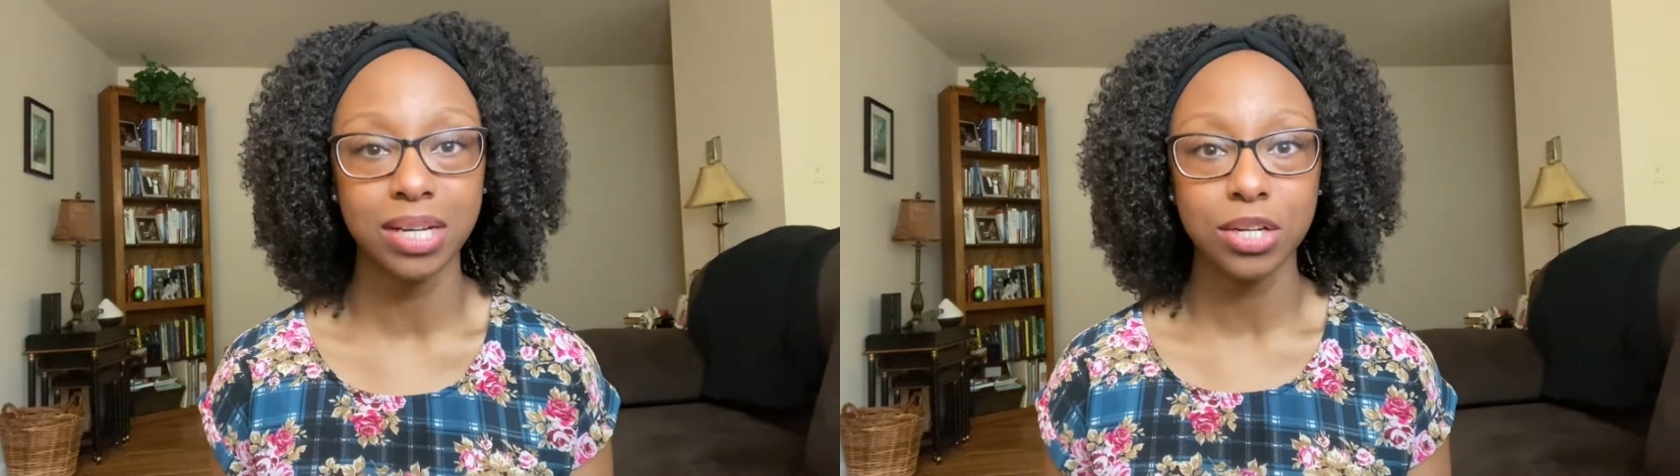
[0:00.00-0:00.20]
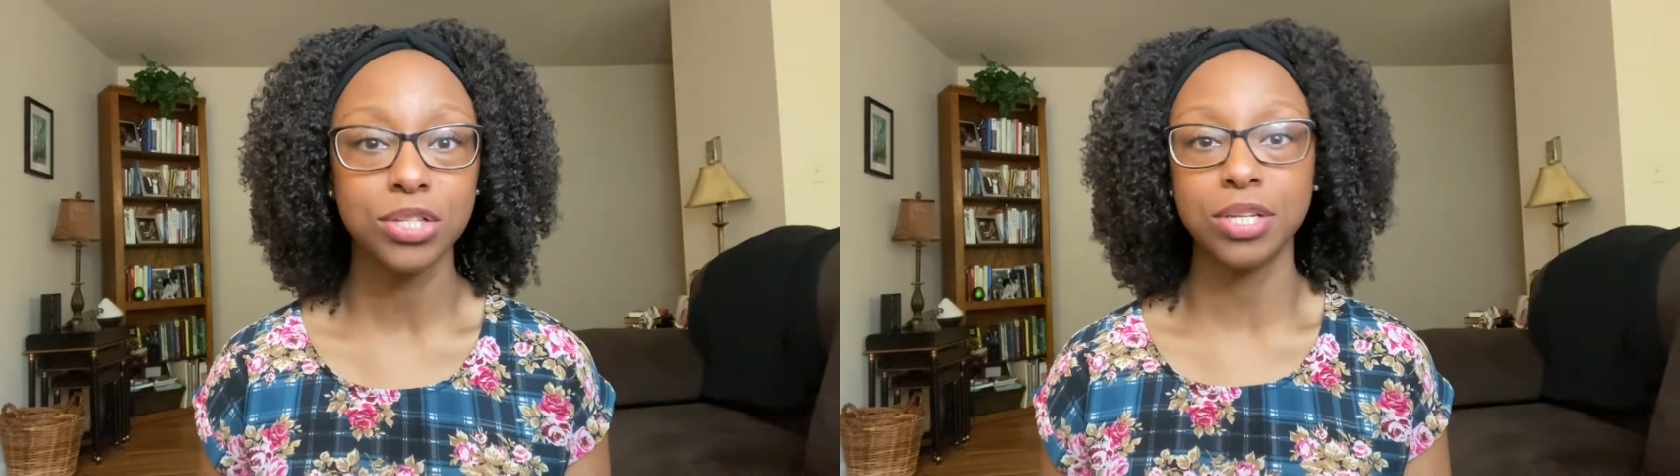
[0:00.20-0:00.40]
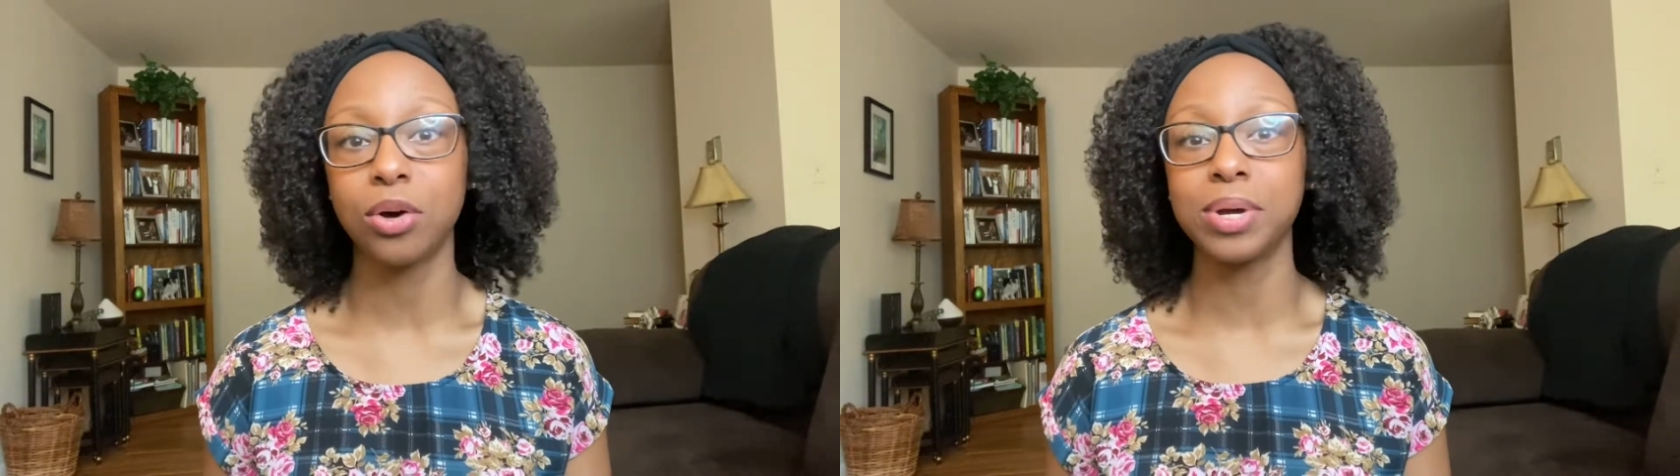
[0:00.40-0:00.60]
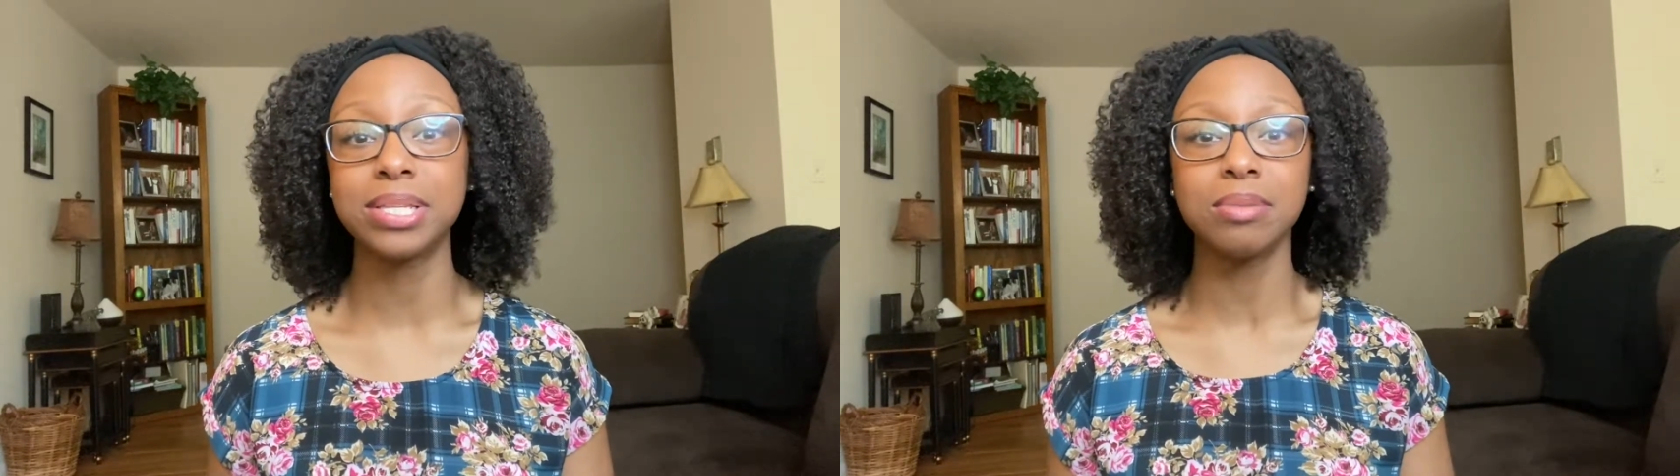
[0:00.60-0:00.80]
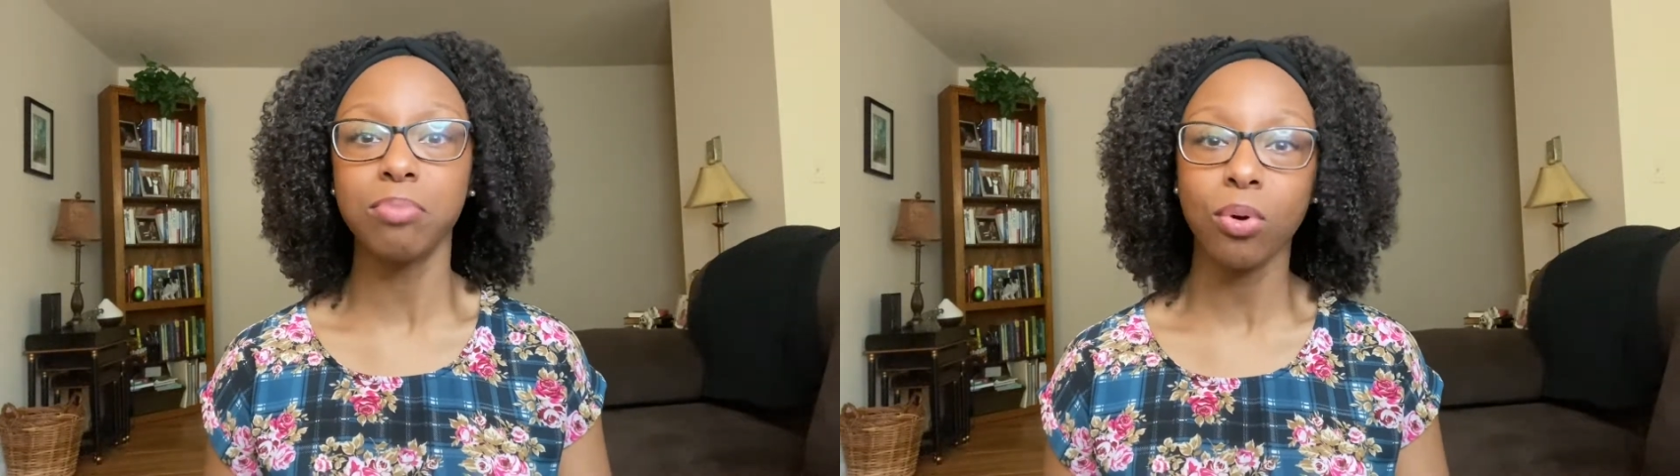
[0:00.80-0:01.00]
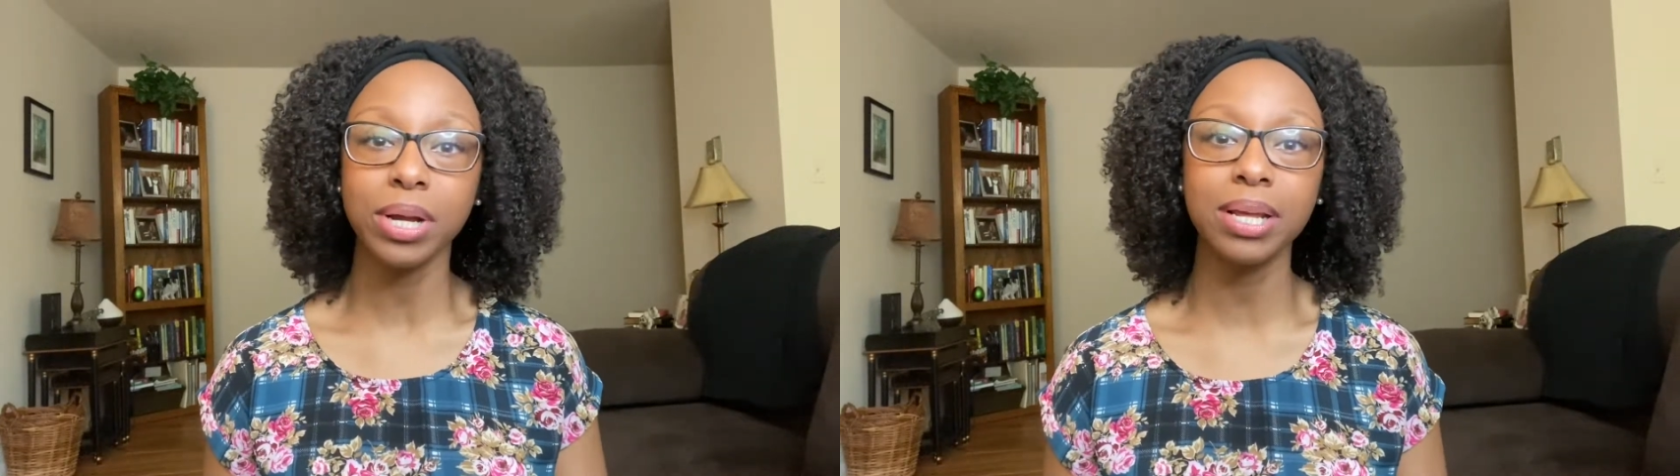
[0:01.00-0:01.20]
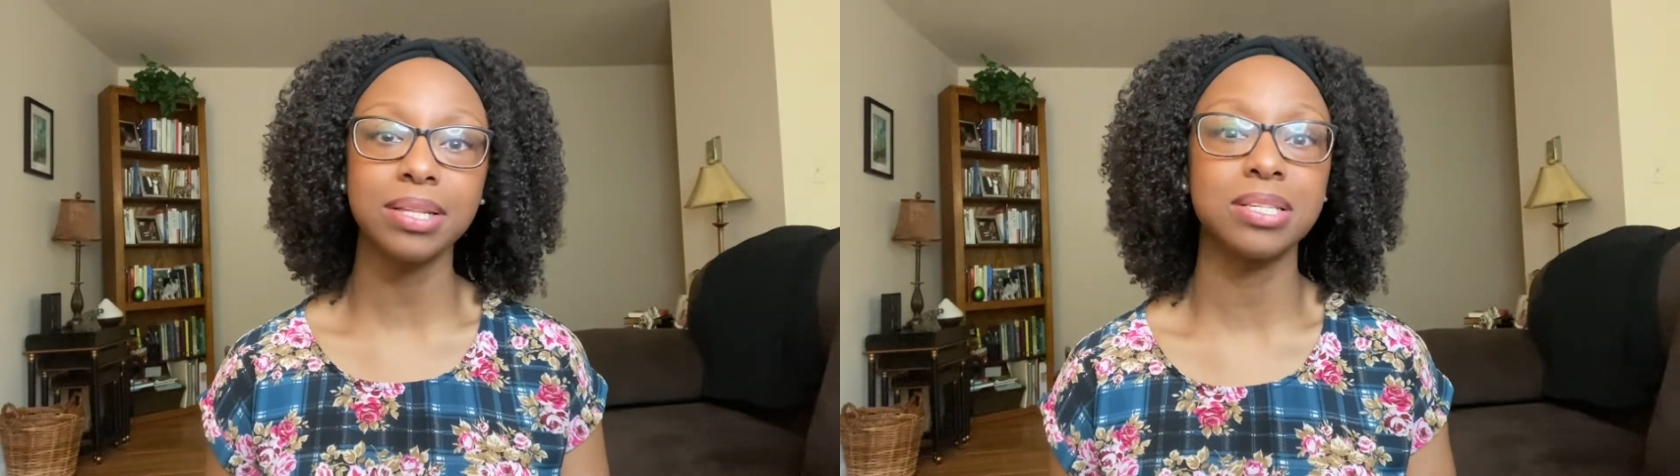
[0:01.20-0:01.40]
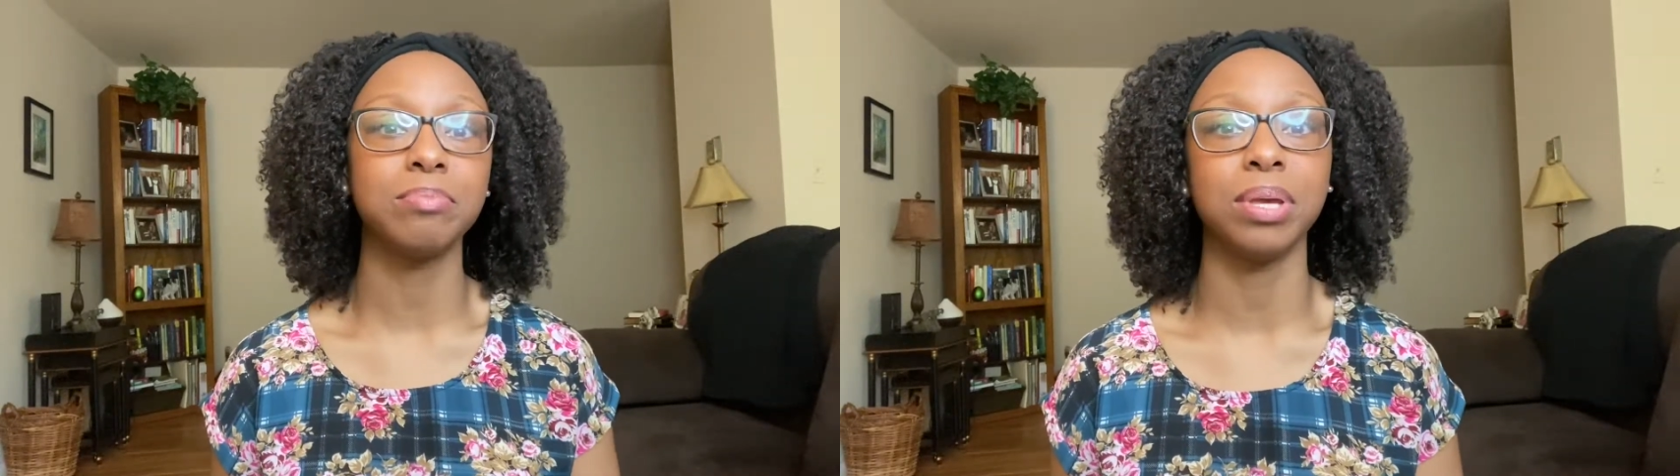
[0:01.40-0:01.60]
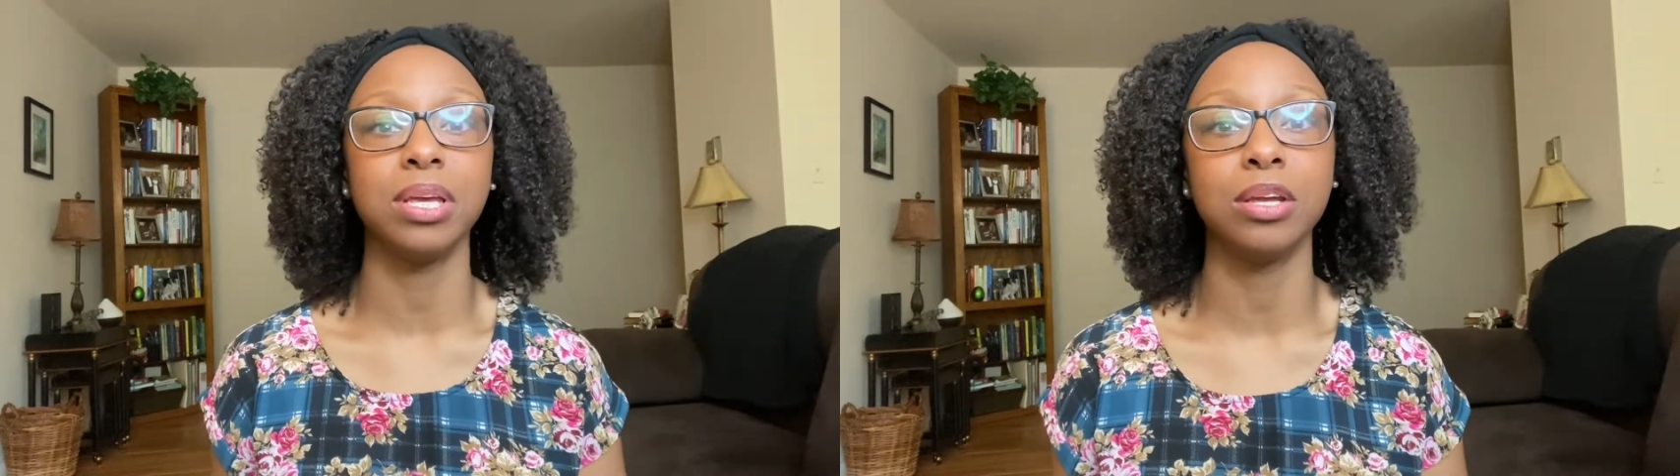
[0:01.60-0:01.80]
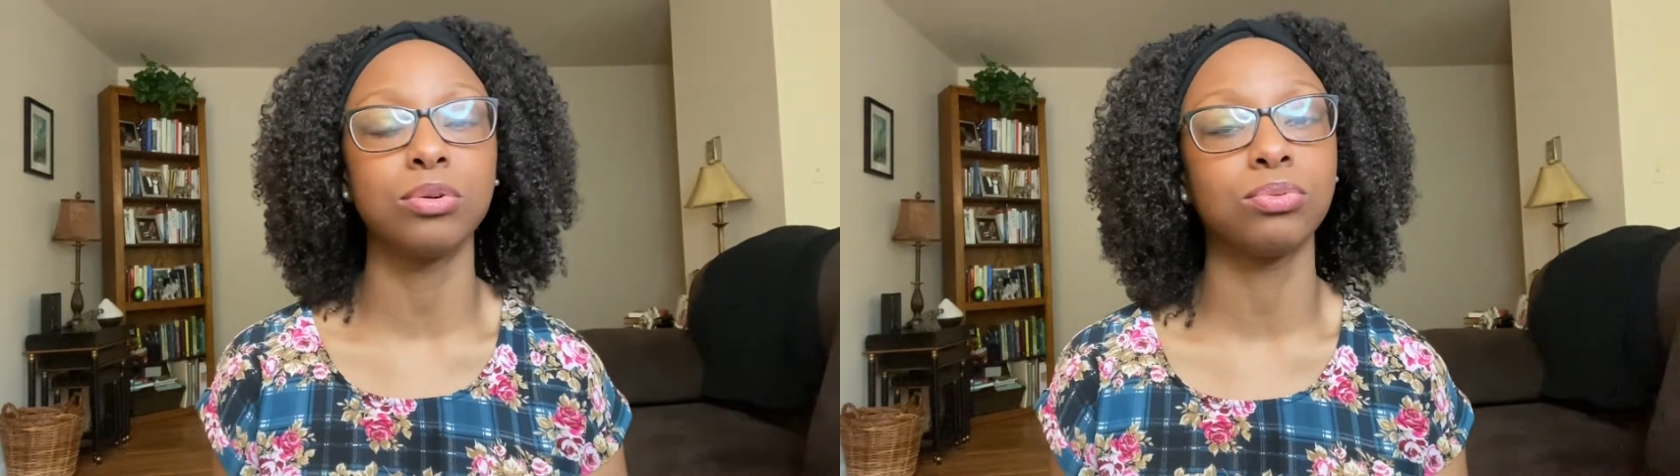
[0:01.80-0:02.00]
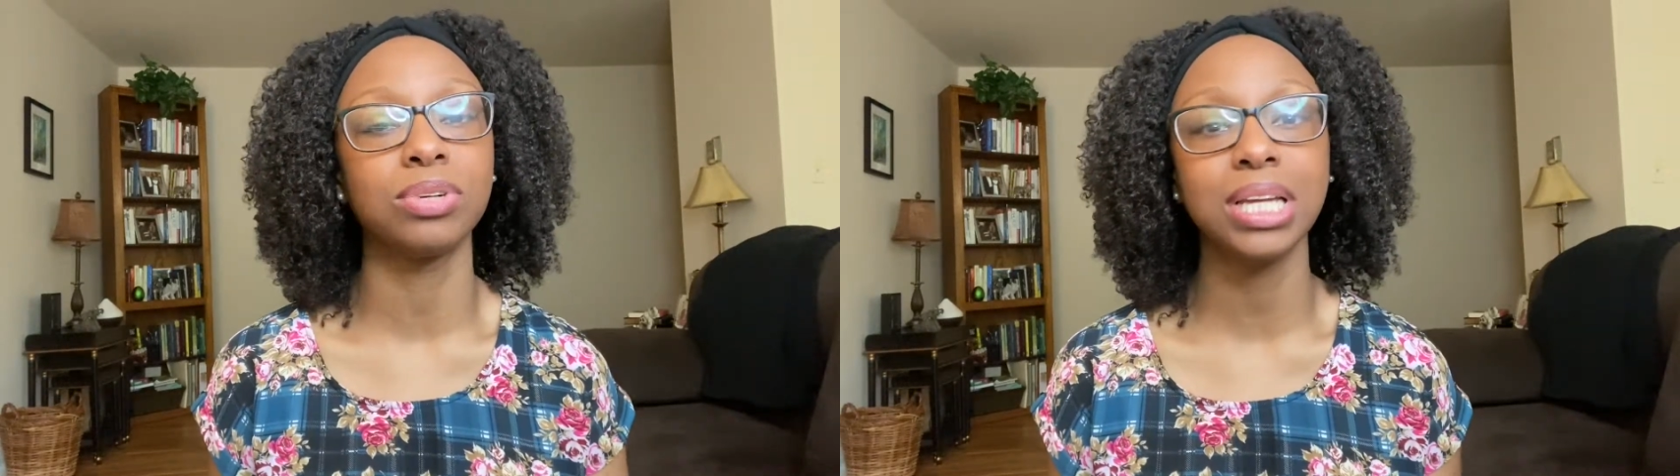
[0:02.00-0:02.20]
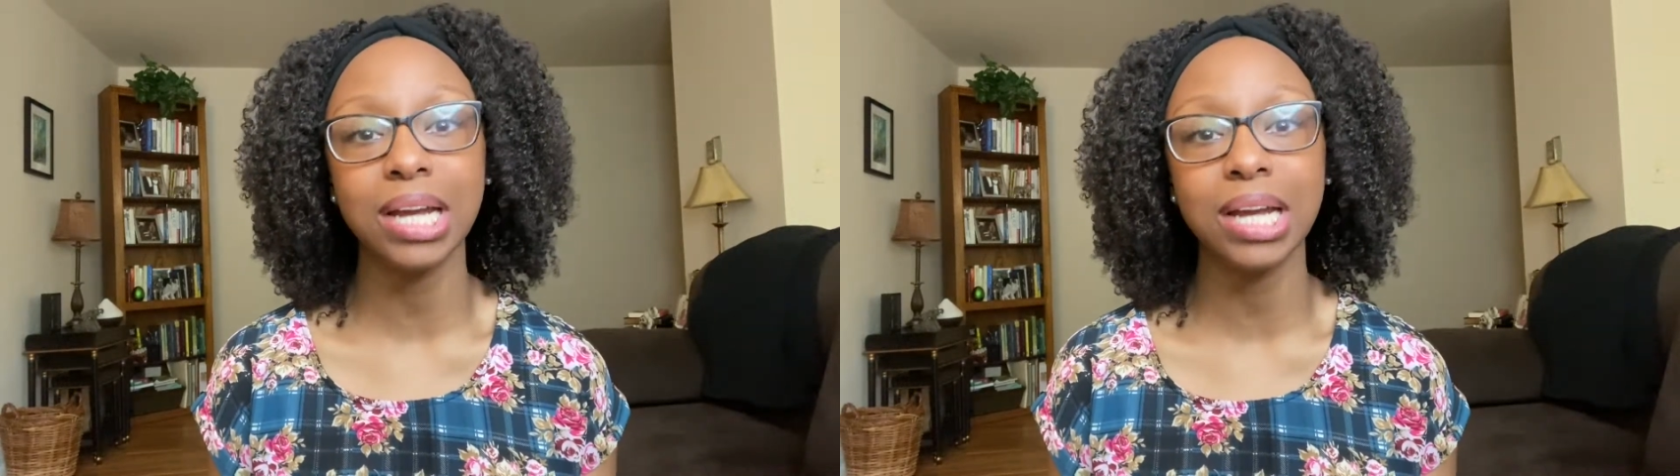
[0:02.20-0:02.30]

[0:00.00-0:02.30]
So it's important to be really